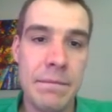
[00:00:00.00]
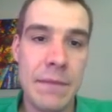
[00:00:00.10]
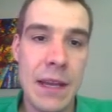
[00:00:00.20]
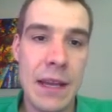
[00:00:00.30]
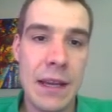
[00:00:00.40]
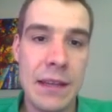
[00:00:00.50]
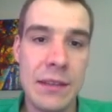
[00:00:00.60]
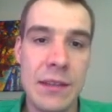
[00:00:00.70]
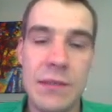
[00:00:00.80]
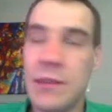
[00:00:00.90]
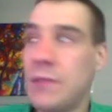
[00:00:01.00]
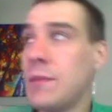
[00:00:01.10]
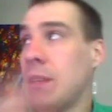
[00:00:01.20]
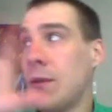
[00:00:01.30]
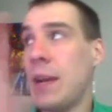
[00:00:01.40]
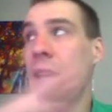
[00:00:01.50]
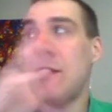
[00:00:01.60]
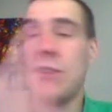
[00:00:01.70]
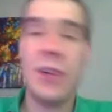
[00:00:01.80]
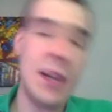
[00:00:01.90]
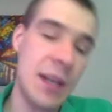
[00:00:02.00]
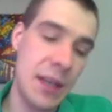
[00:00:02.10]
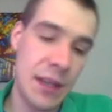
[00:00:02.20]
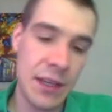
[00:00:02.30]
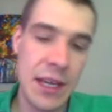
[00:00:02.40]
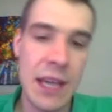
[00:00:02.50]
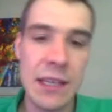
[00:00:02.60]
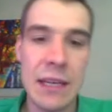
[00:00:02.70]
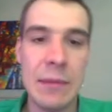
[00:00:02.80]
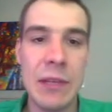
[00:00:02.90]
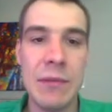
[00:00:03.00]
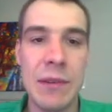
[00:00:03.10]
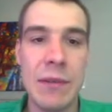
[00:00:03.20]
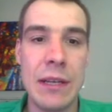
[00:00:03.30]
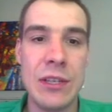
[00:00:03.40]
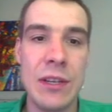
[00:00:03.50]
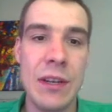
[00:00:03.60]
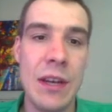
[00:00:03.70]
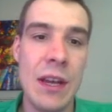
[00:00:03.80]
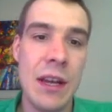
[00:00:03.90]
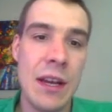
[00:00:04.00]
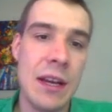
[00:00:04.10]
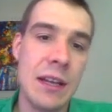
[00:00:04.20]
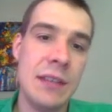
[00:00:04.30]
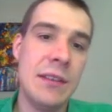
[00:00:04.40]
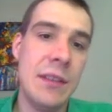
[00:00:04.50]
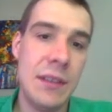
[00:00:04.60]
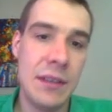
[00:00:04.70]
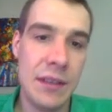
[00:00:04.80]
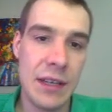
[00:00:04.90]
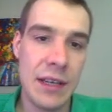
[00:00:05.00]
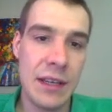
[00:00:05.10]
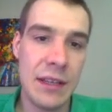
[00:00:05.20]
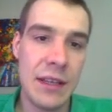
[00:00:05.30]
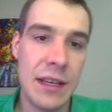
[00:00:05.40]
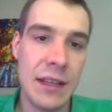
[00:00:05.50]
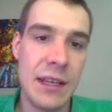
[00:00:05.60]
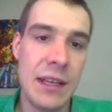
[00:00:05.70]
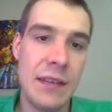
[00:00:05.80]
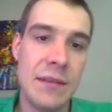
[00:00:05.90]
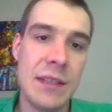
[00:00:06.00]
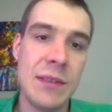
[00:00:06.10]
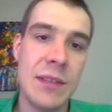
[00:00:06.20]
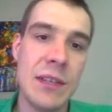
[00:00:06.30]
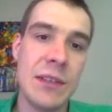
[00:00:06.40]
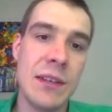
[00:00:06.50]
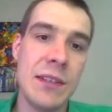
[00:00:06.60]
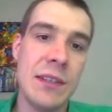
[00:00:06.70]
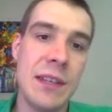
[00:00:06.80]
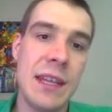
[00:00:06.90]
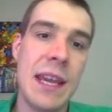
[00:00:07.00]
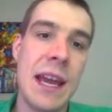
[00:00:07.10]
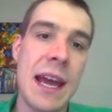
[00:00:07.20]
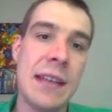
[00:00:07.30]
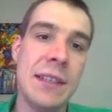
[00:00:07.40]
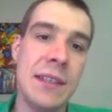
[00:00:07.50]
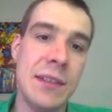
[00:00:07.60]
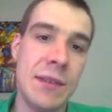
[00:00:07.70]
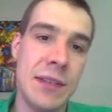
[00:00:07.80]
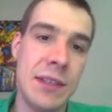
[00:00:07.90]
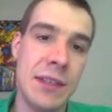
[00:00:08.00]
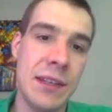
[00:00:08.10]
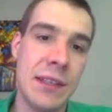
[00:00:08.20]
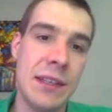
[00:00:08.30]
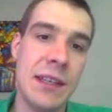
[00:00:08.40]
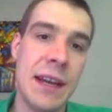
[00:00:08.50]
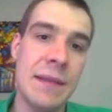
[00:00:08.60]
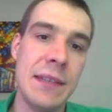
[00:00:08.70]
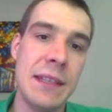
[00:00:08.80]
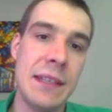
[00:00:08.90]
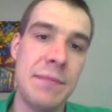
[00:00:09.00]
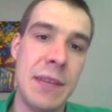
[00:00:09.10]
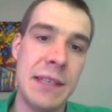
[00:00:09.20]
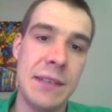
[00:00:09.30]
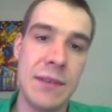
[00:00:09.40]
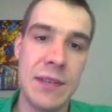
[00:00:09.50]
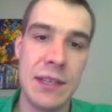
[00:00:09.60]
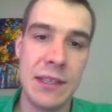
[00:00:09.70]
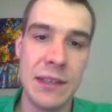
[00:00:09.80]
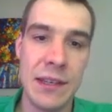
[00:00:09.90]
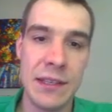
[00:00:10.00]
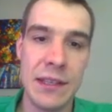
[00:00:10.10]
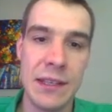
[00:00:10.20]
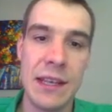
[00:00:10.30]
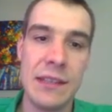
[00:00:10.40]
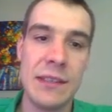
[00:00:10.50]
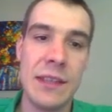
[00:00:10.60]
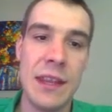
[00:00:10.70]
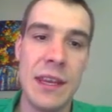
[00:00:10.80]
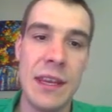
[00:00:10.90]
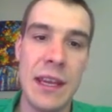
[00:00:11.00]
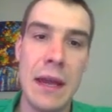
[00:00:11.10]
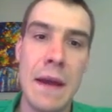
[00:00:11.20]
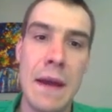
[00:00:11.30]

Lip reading: And you can rearrange the Kw equation, that the dissociation constant, the acid dissociation constant times the base dissociation constant is the